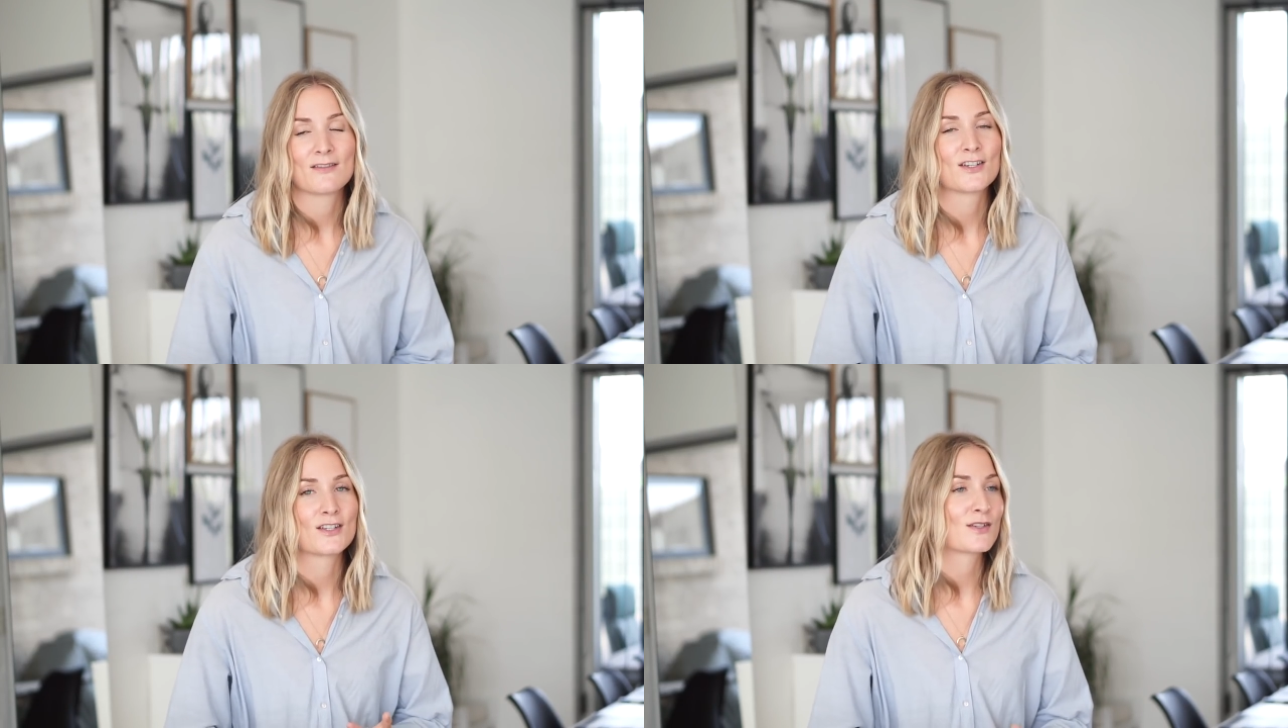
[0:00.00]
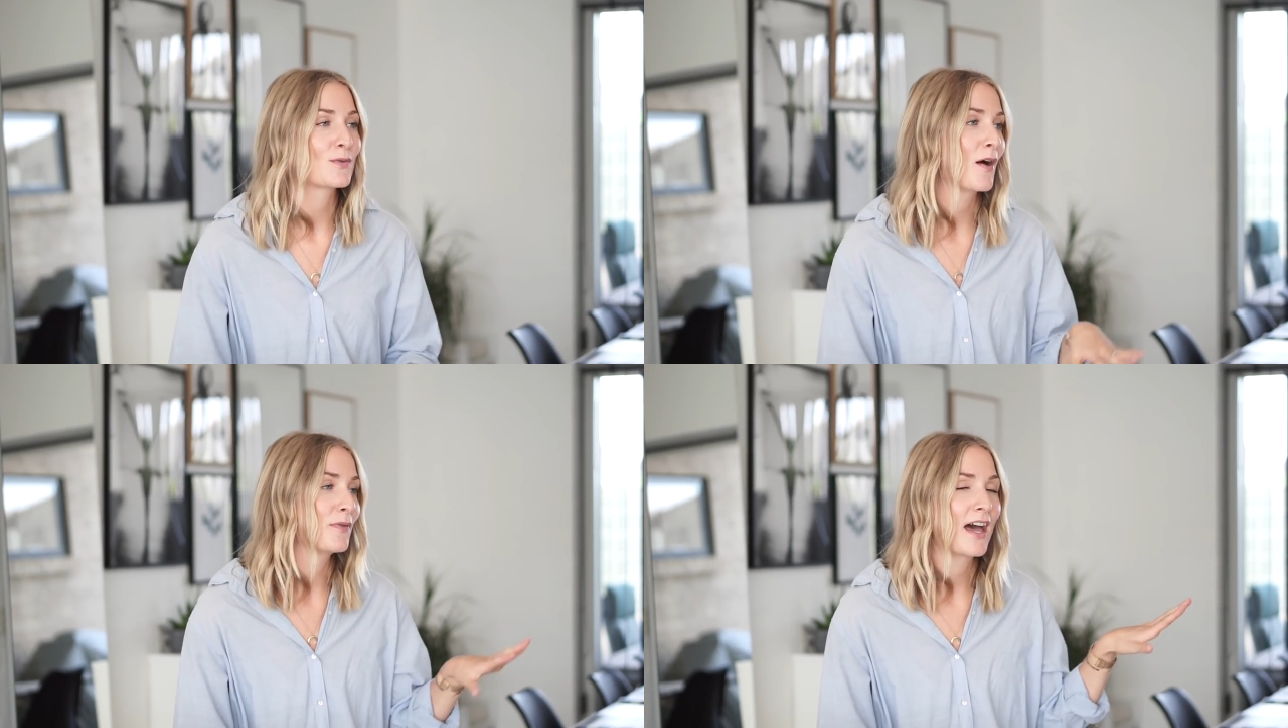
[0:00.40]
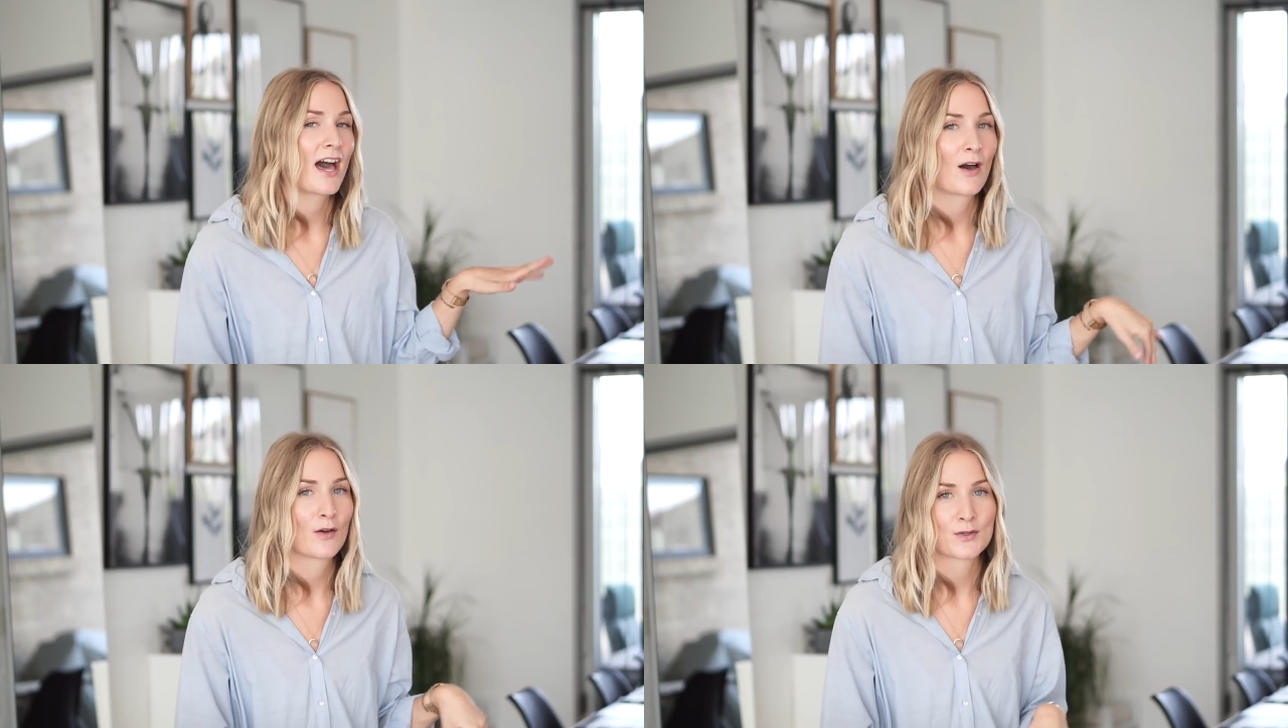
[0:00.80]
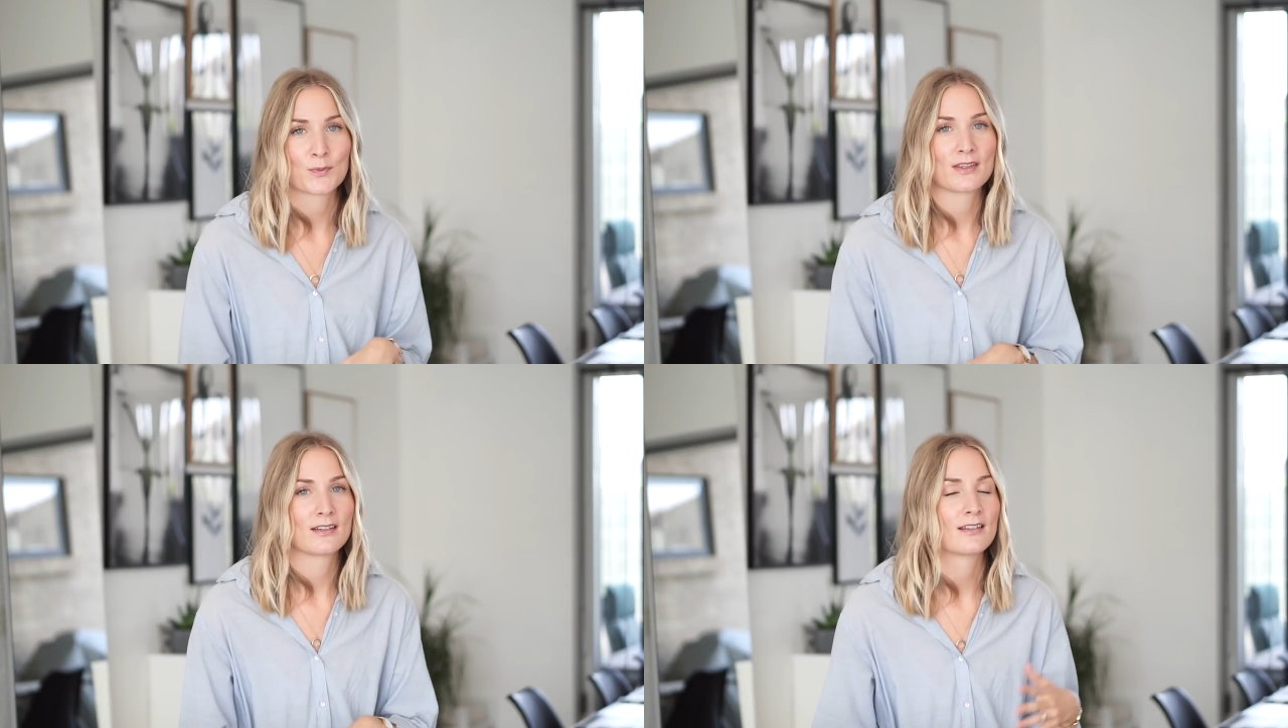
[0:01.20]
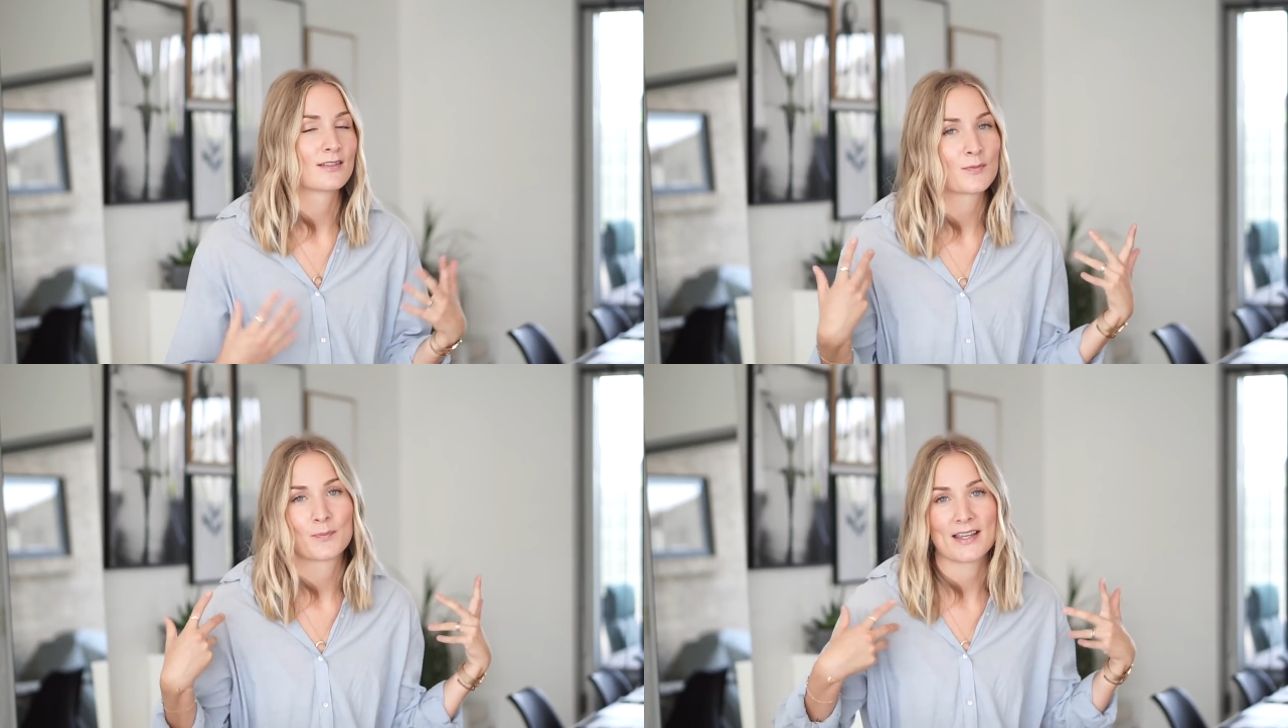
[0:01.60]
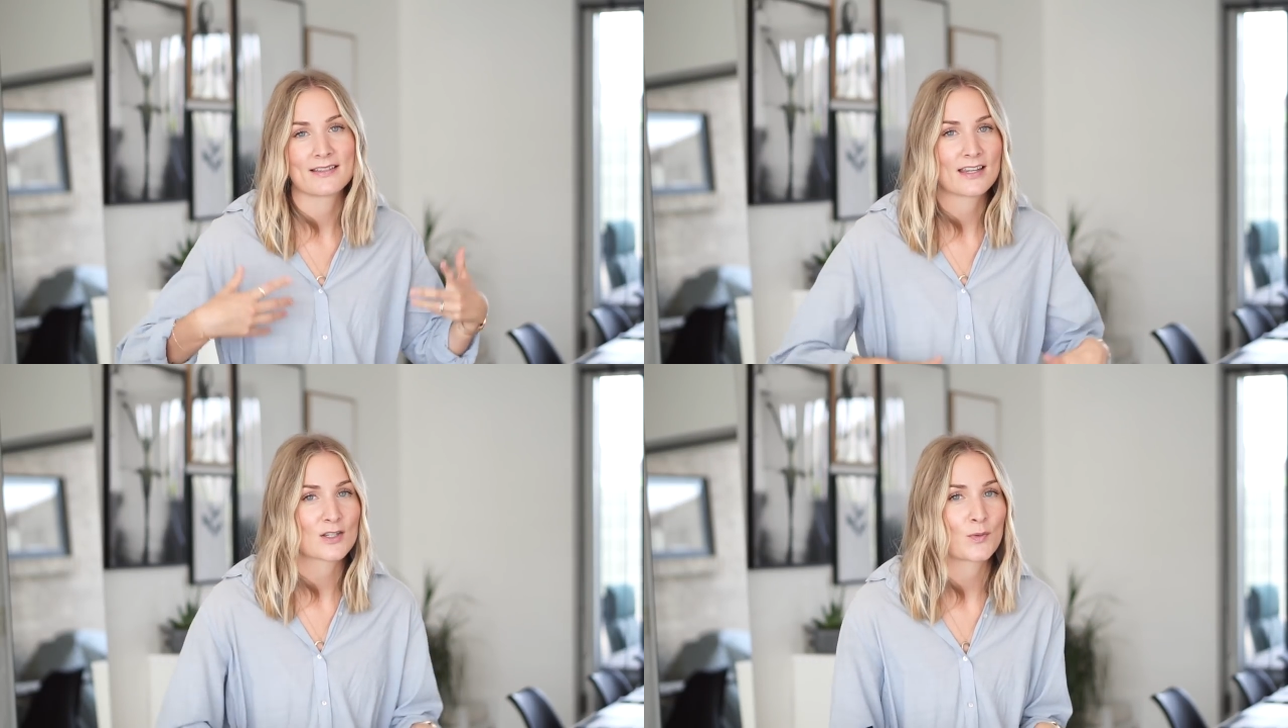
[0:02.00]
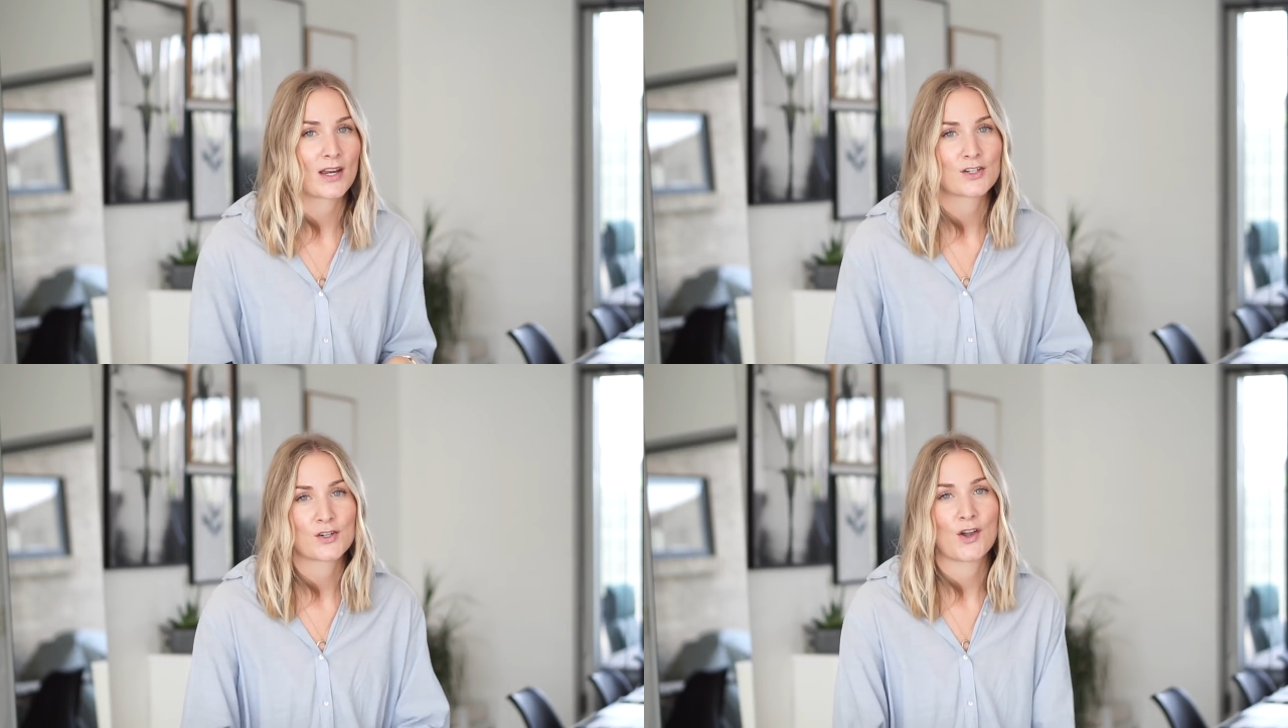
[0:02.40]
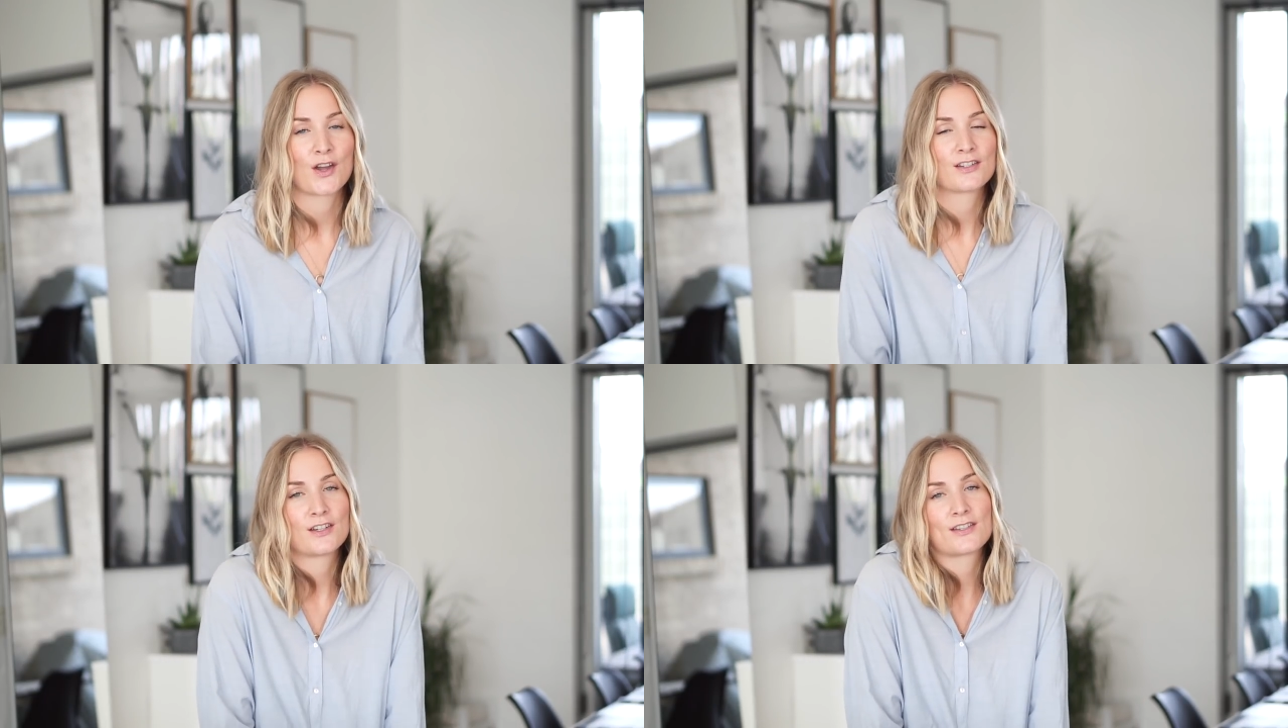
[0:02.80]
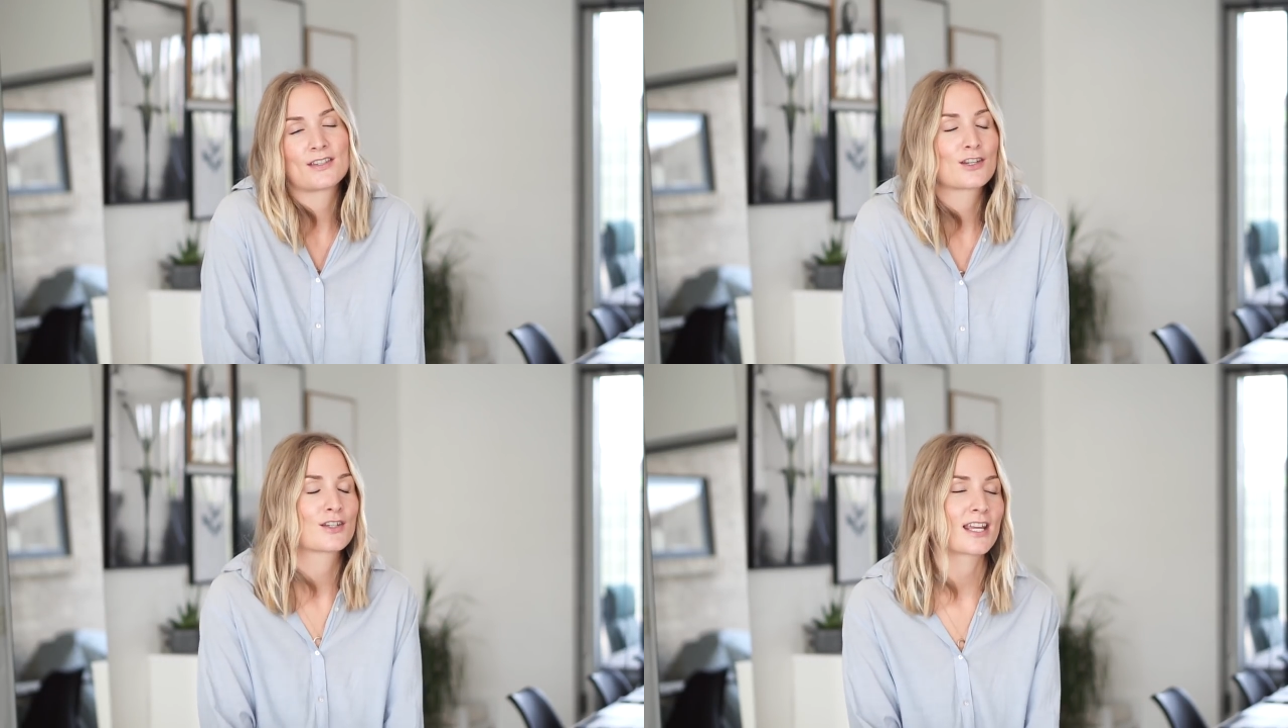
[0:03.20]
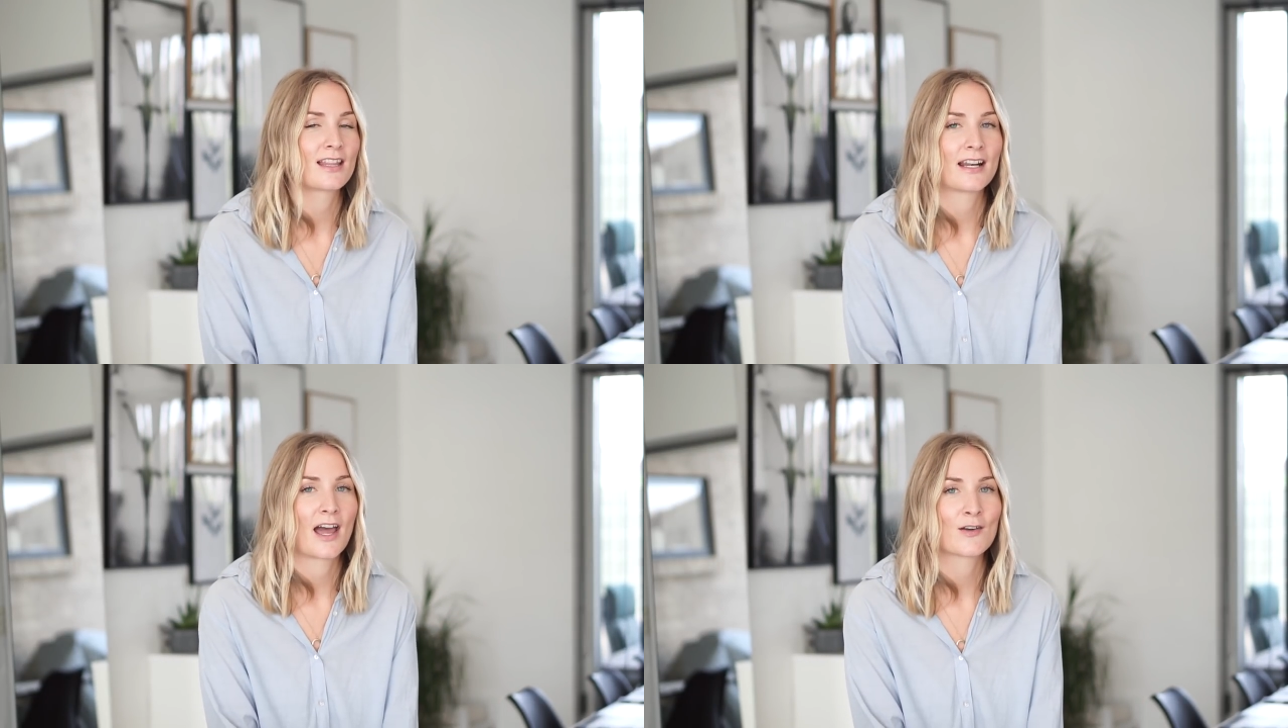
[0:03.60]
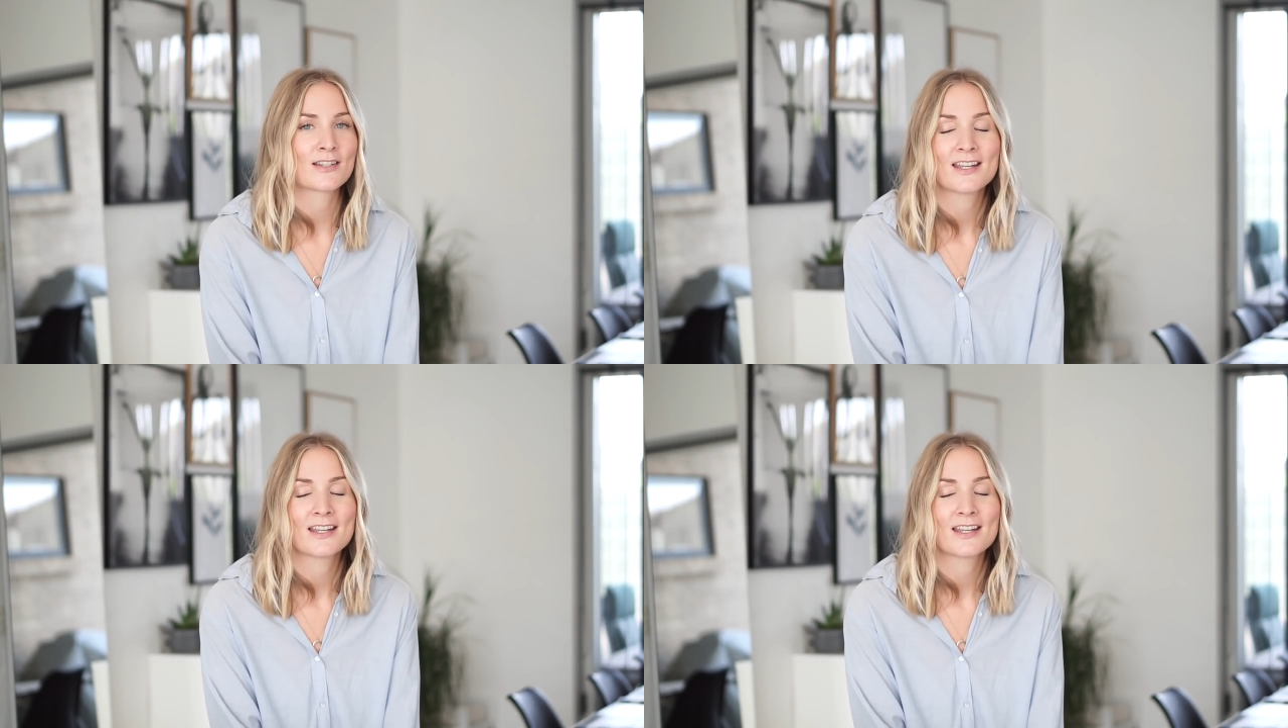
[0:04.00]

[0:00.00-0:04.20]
even just around the house with a basic sweatshirt, just chilling out.